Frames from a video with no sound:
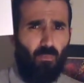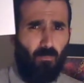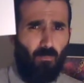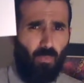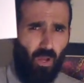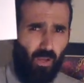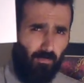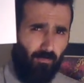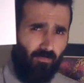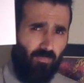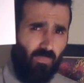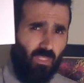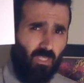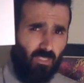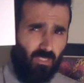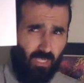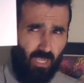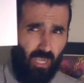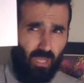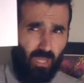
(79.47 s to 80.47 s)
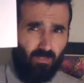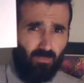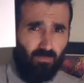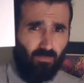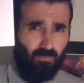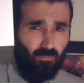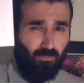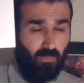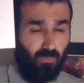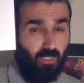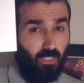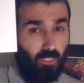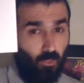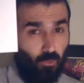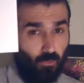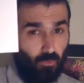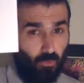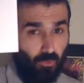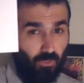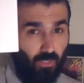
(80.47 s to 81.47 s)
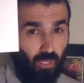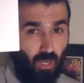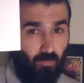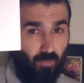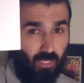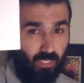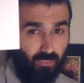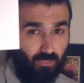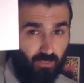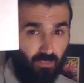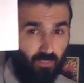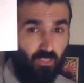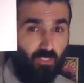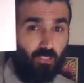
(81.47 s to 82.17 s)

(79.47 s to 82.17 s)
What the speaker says: But, again, year's worth of comics.